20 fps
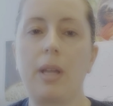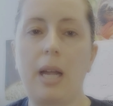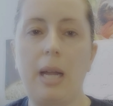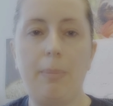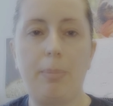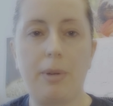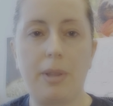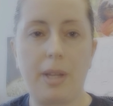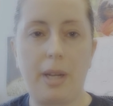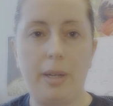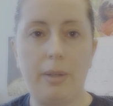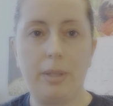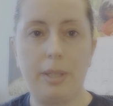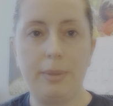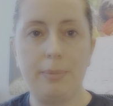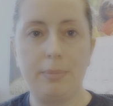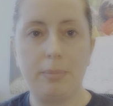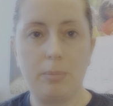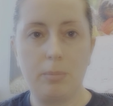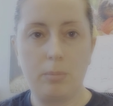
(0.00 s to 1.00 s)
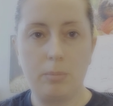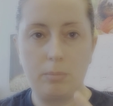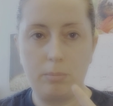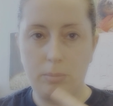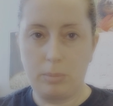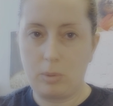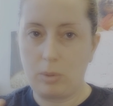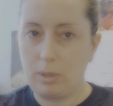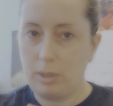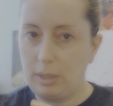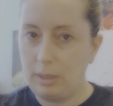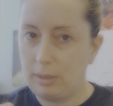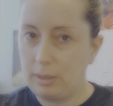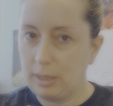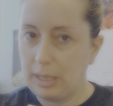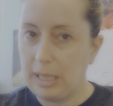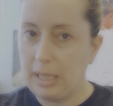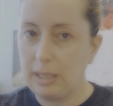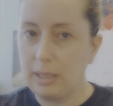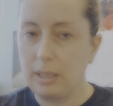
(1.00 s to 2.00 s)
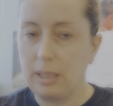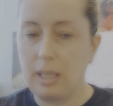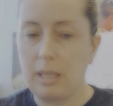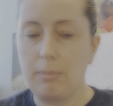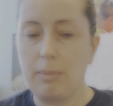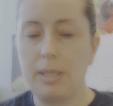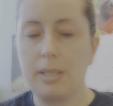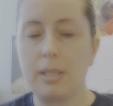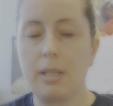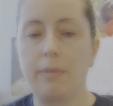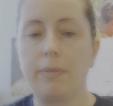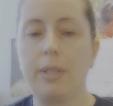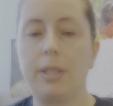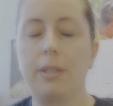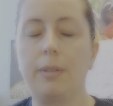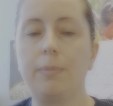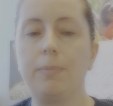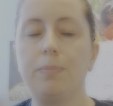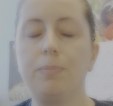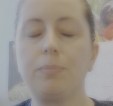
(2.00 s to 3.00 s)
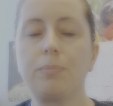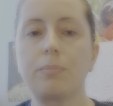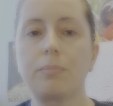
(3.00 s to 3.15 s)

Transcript: hyperthyroid. Getting a little ahead of myself here.